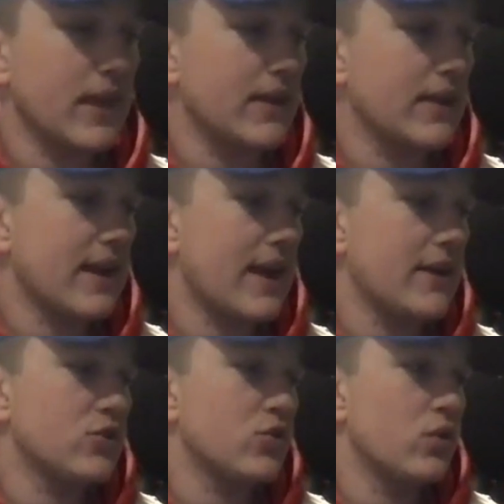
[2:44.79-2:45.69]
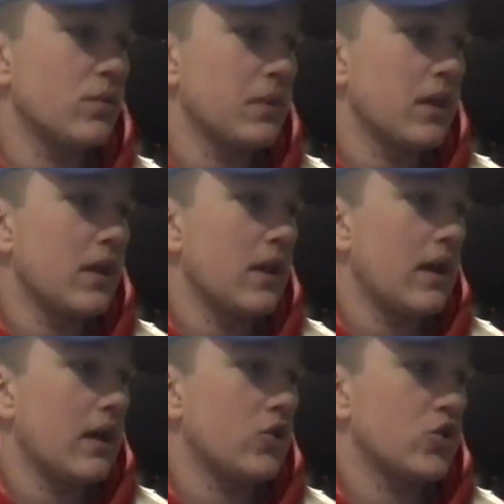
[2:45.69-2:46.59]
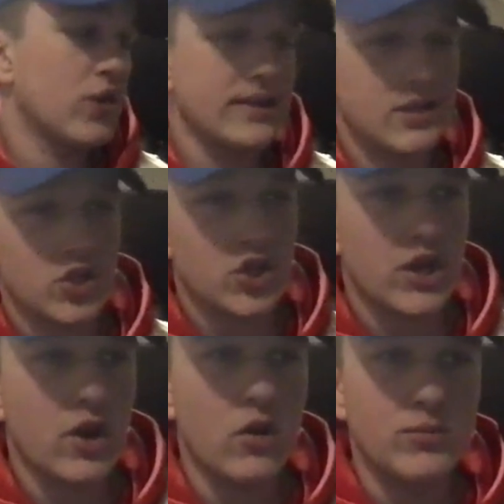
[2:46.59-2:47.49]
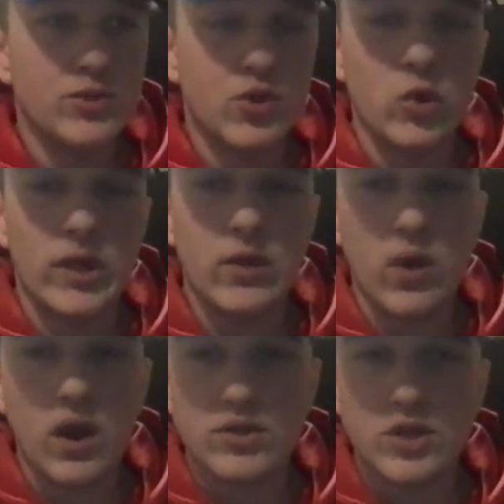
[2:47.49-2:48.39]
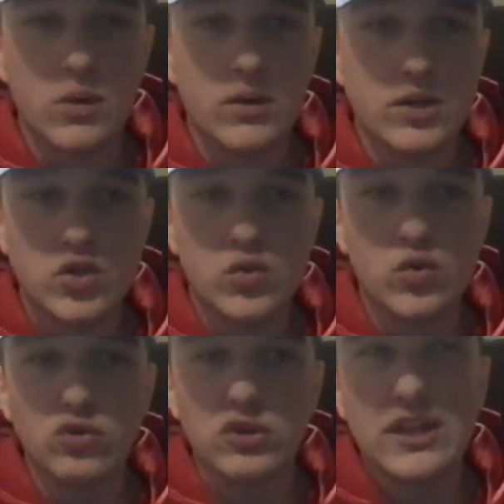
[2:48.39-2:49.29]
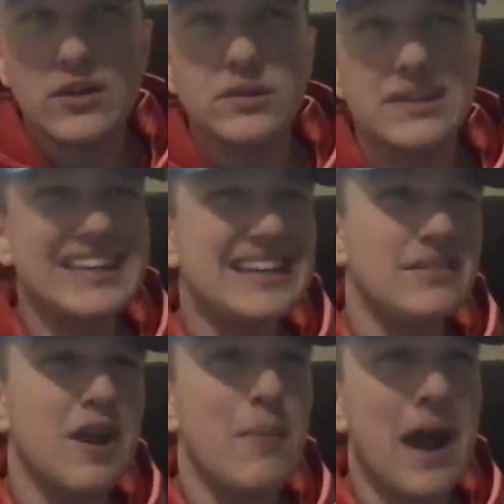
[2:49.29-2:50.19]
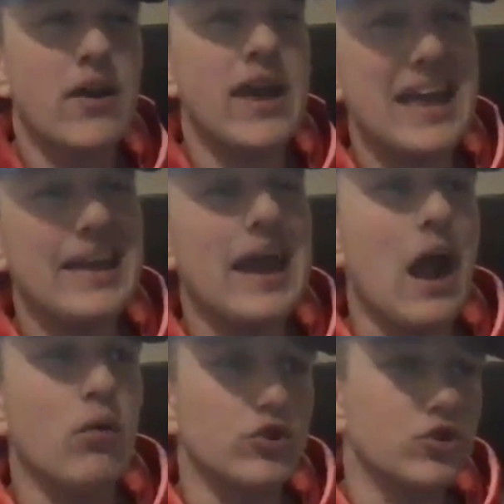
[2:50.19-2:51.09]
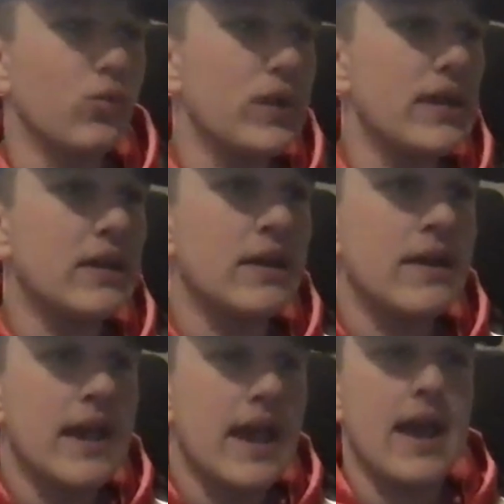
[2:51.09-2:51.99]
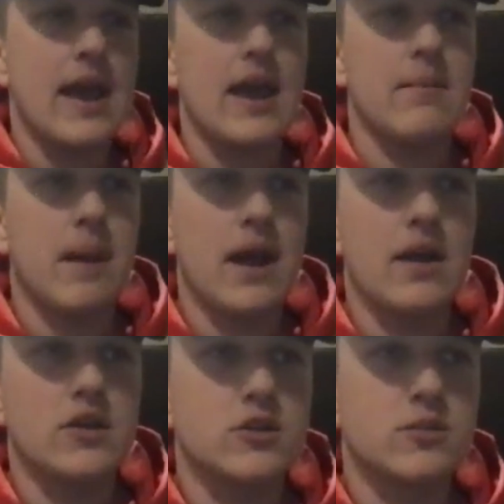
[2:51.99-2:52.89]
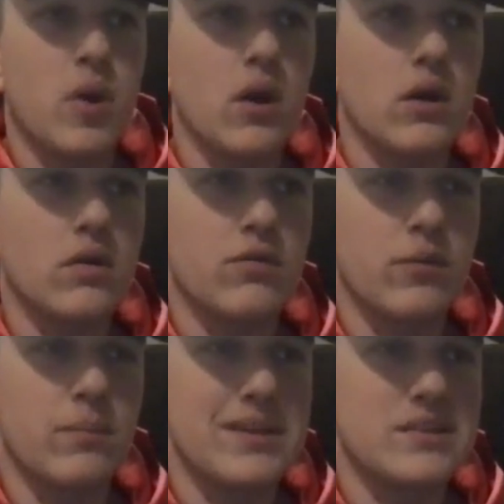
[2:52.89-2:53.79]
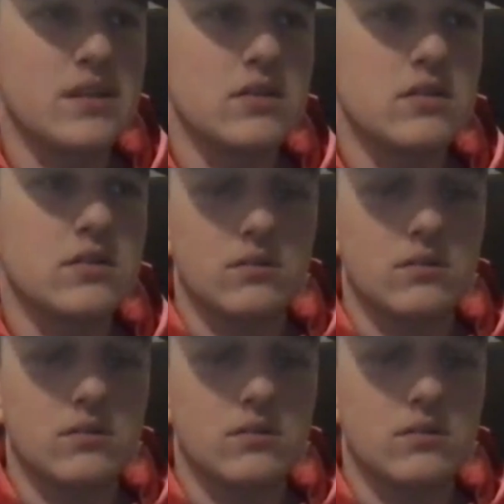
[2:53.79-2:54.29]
kicked out of high school, transitioned into homeschooling, where I was going to school literally about 8 hours a week. And my spark for business,